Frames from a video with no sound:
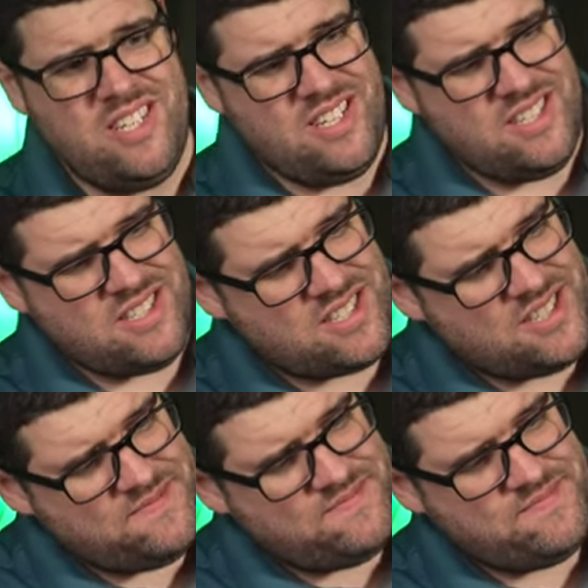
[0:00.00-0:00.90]
this?
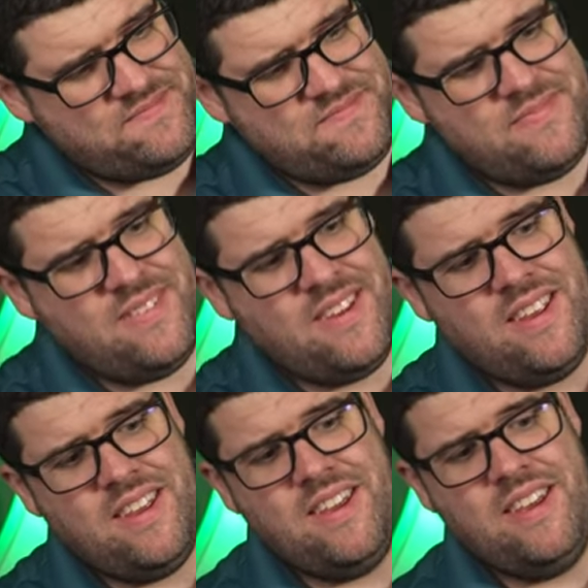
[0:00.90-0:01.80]

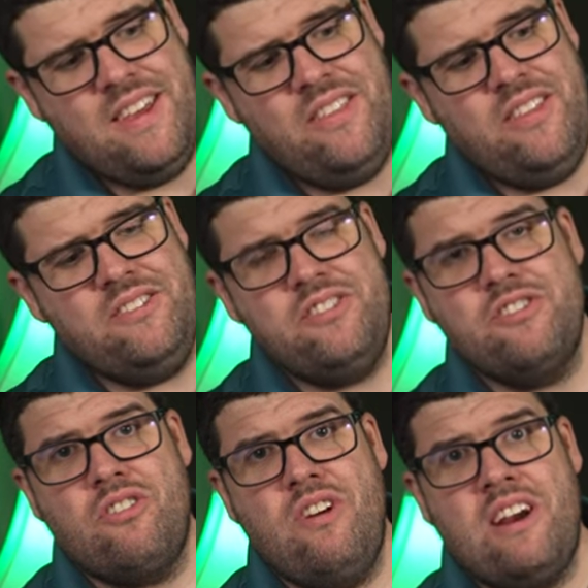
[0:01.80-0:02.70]
This
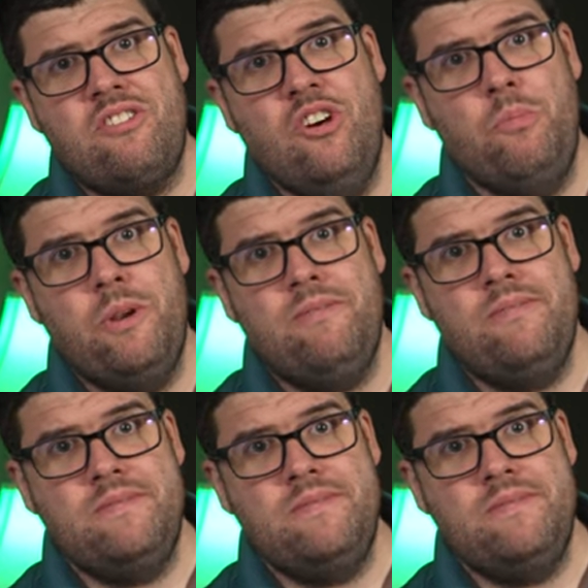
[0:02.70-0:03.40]
is cracked open.